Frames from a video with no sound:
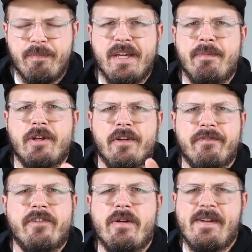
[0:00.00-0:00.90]
beep
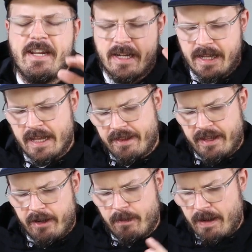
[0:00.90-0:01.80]
confirming that
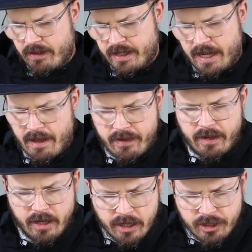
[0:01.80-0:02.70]
they are bound together.